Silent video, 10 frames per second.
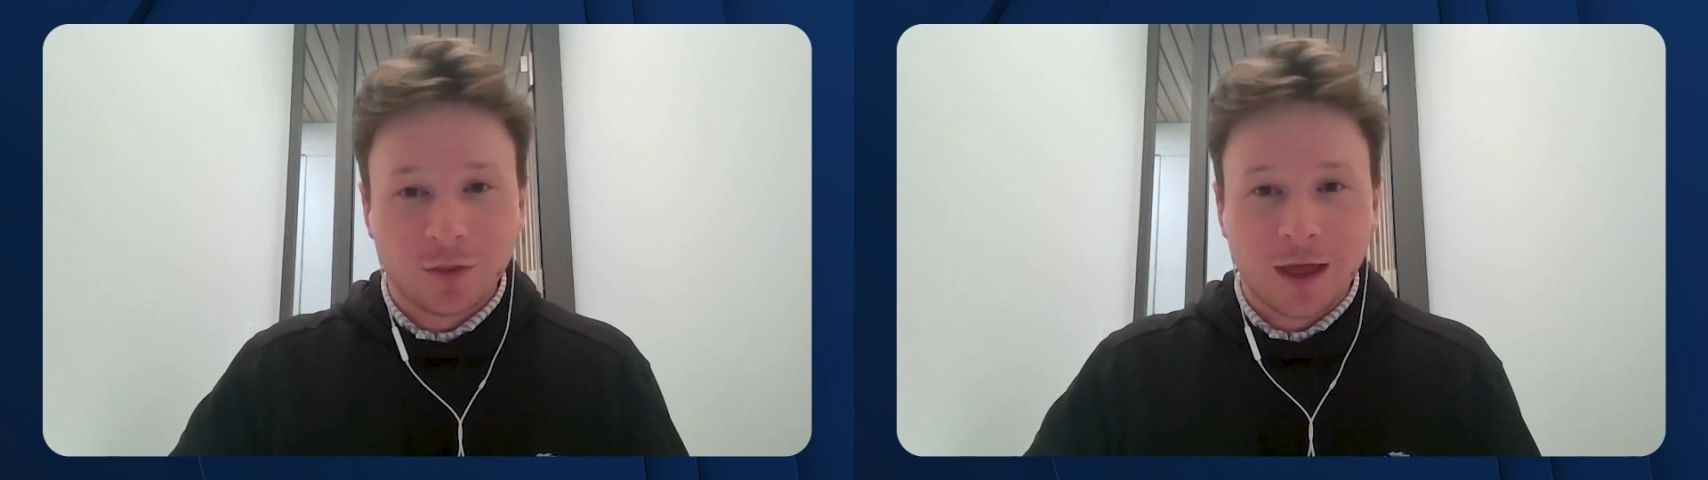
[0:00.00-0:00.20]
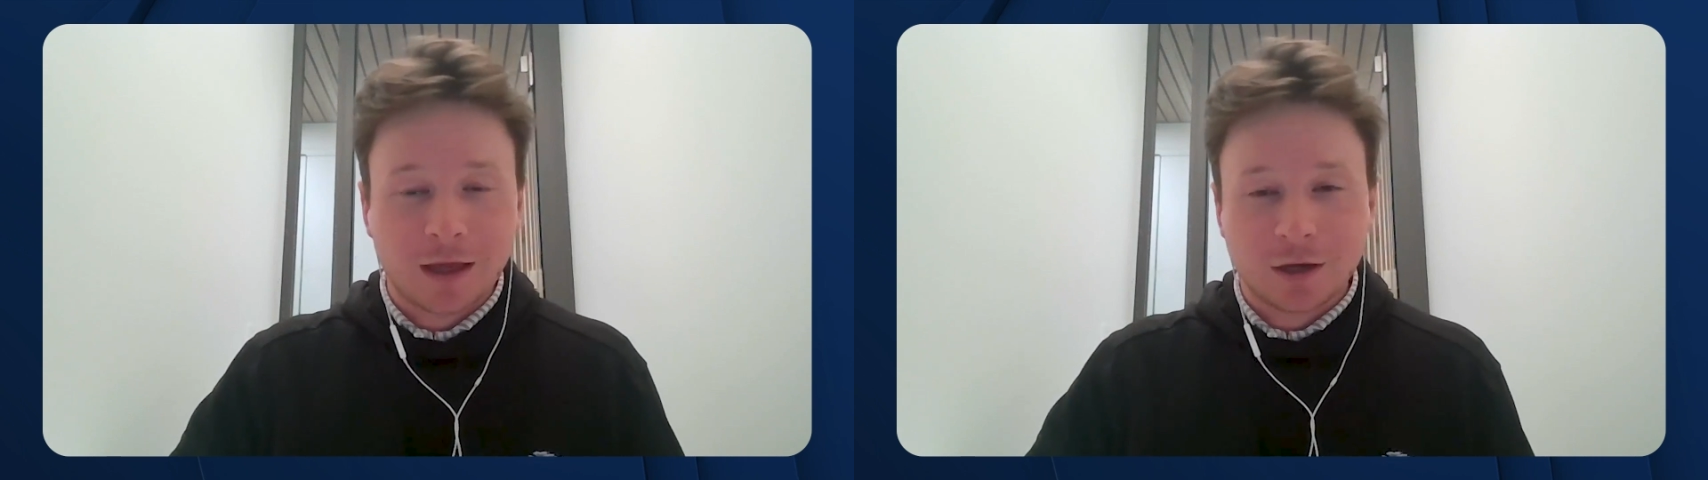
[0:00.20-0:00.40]

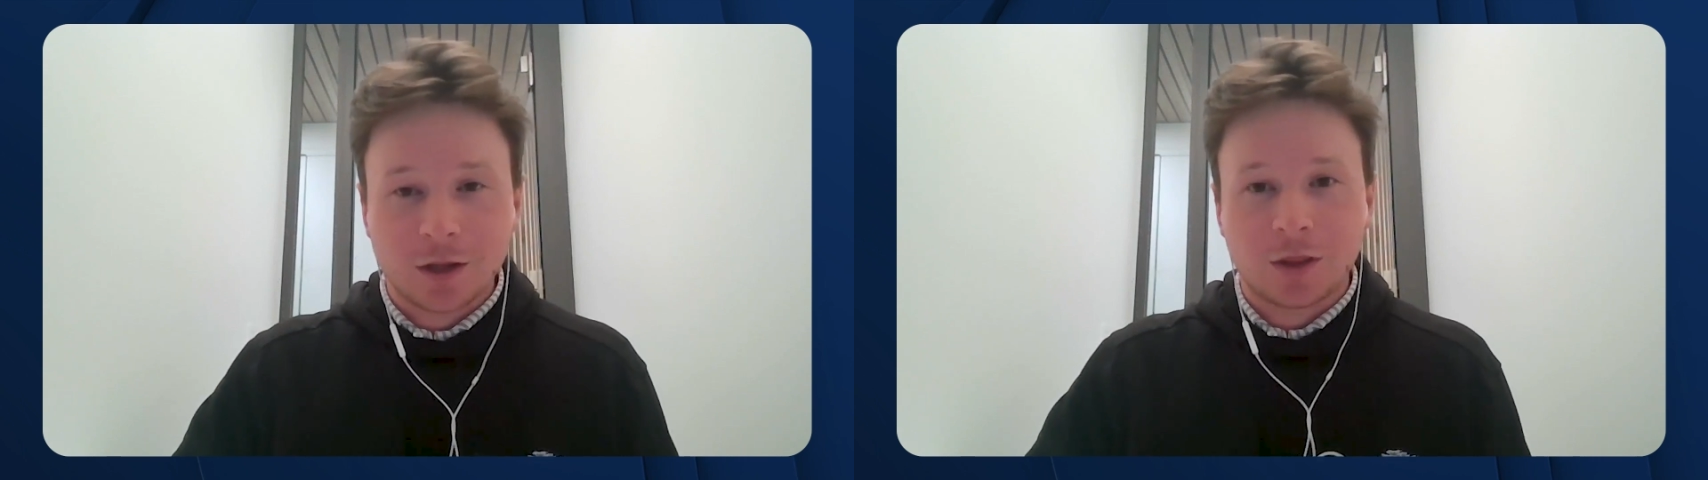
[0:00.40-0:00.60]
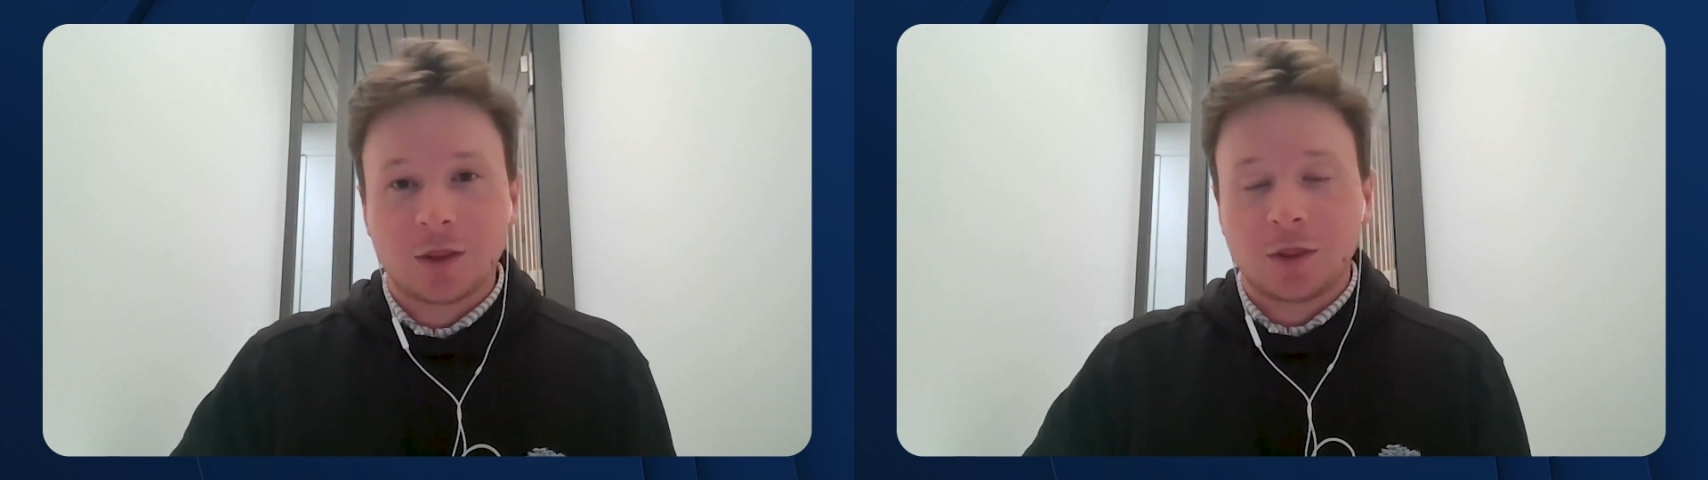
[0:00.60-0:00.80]
that
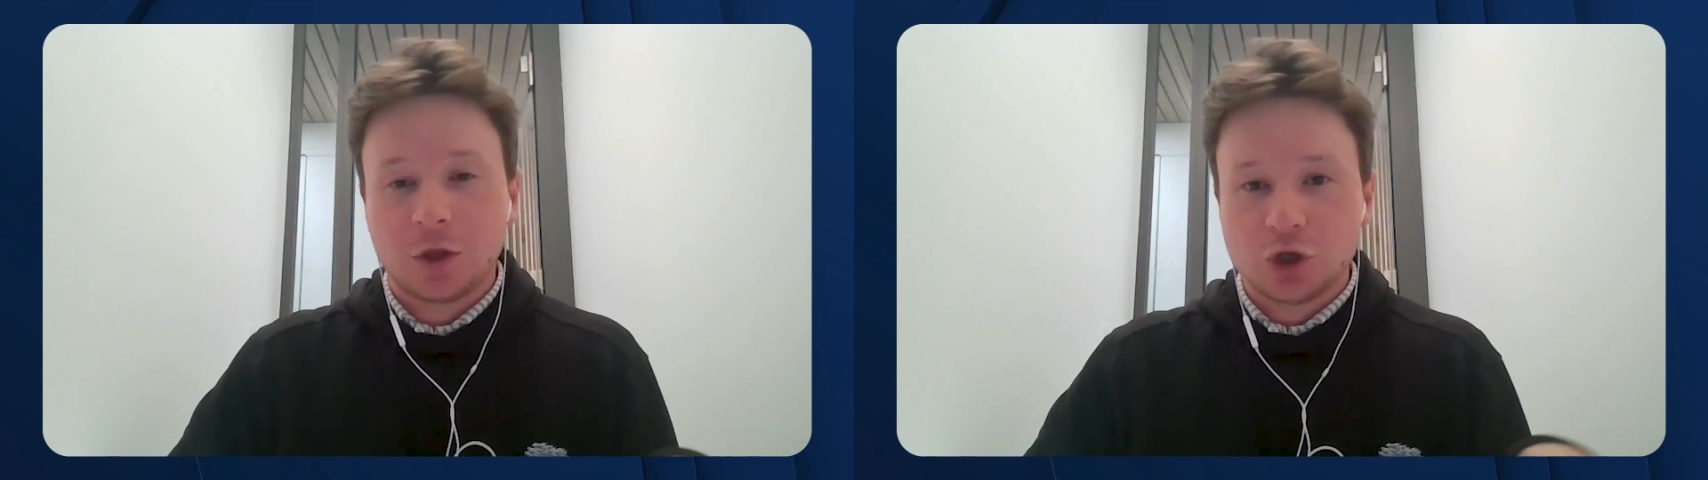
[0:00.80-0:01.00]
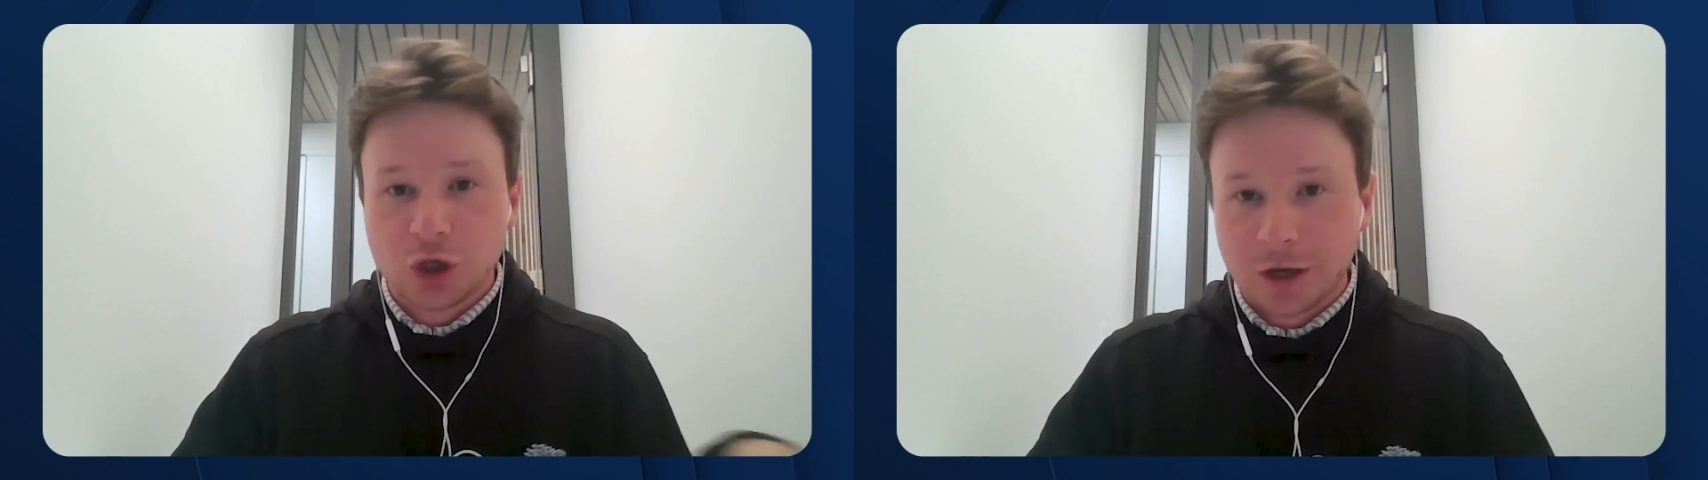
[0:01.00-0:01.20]

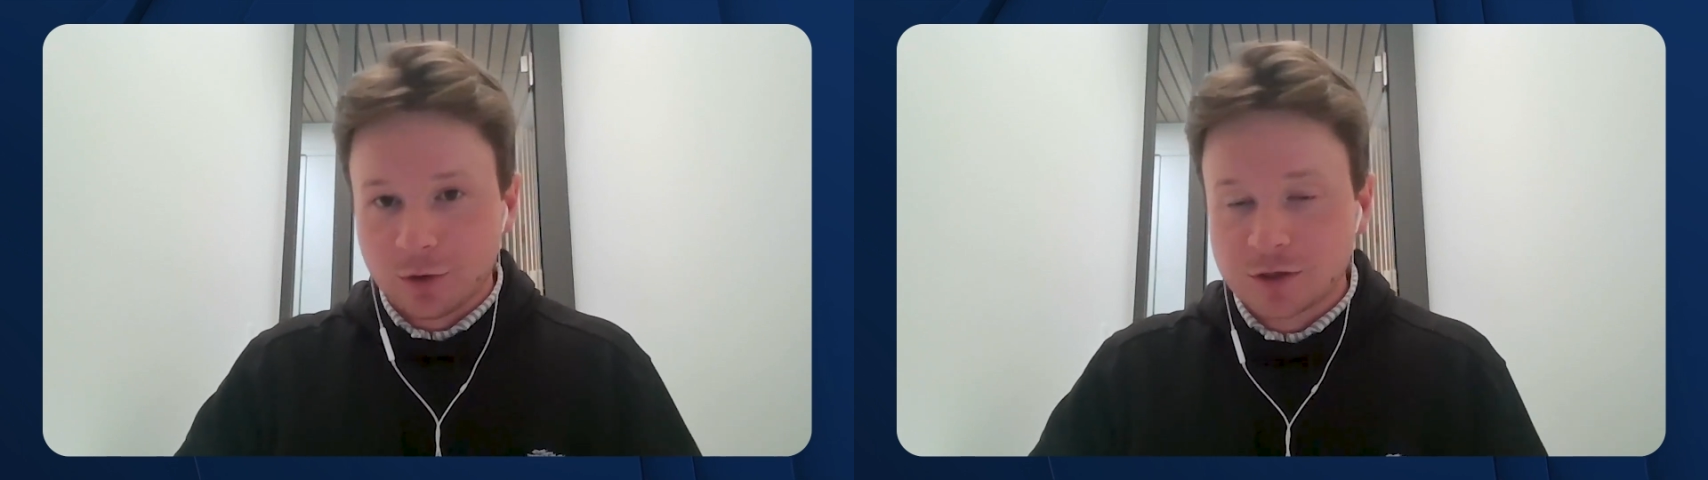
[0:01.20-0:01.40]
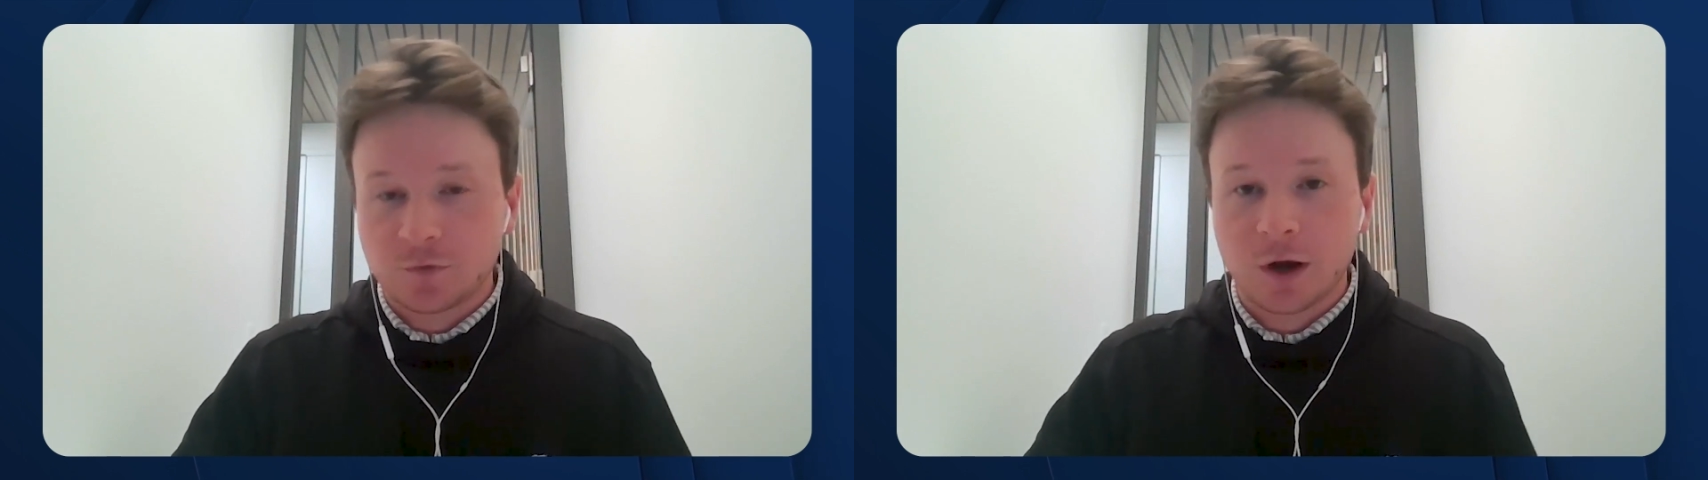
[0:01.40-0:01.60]
the
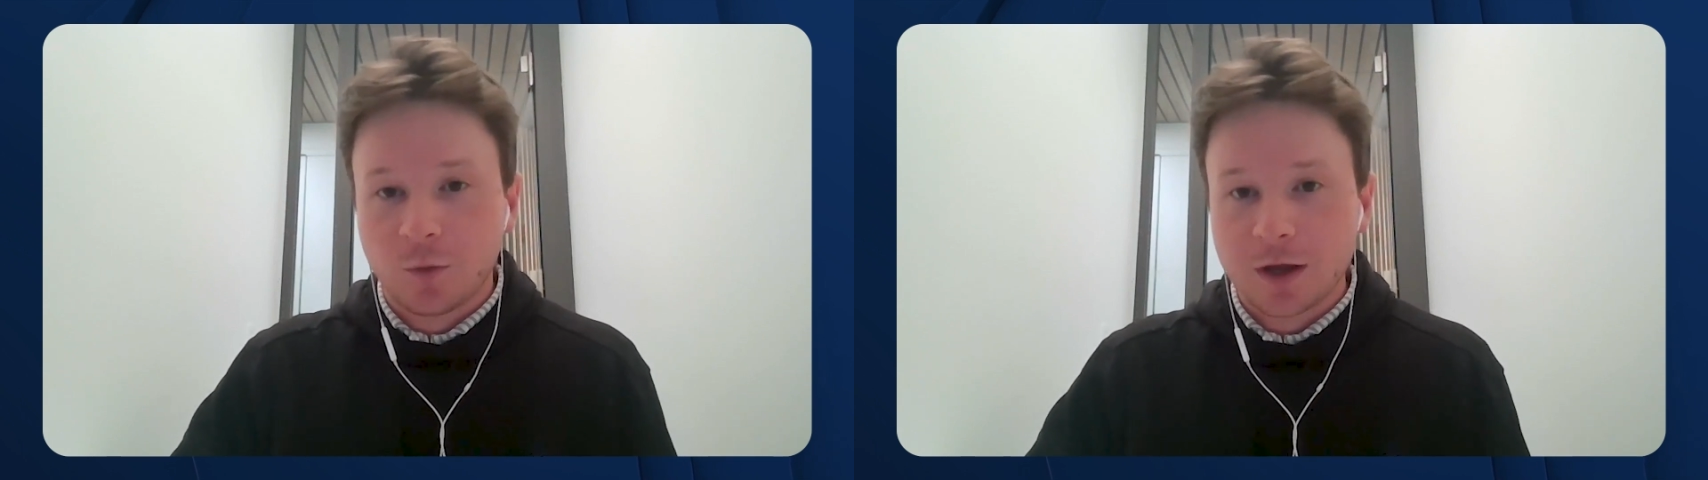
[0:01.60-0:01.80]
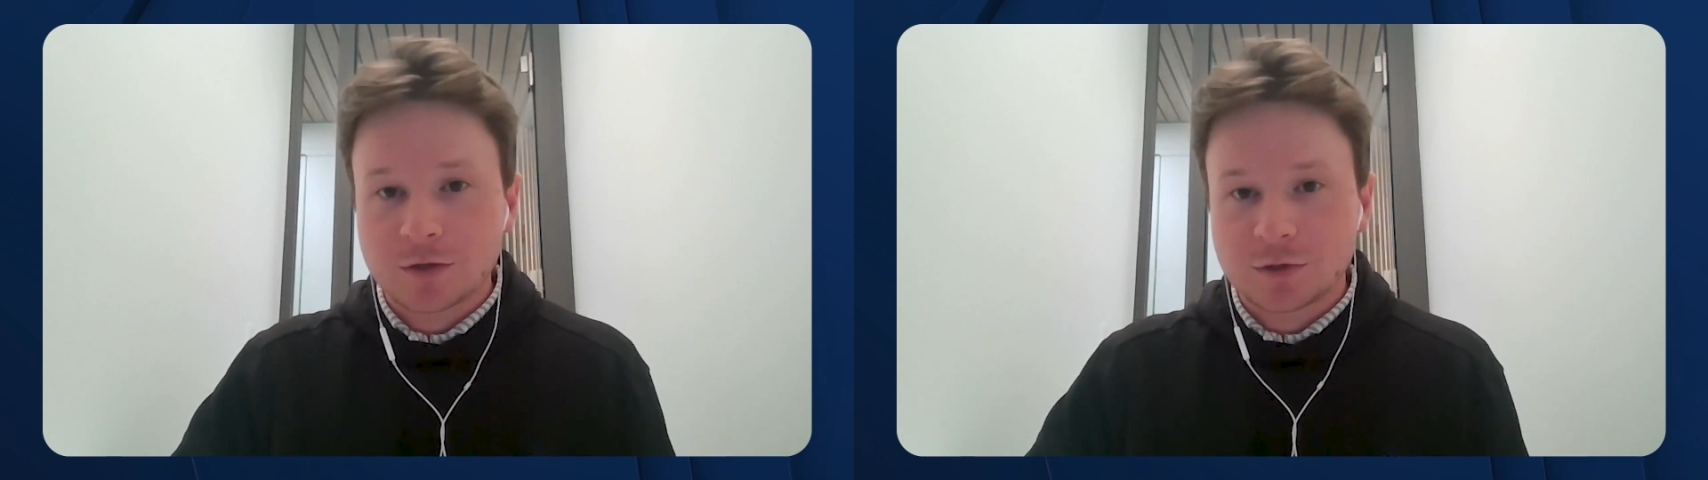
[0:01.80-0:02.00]
generous
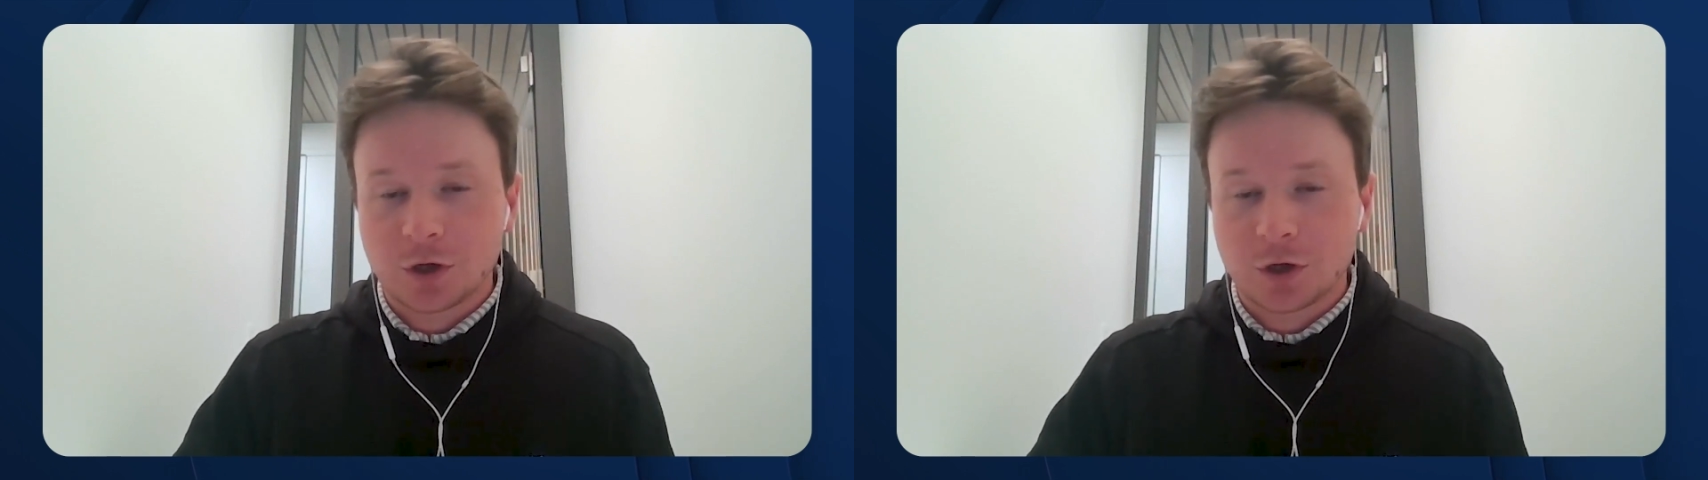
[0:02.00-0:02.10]
fairways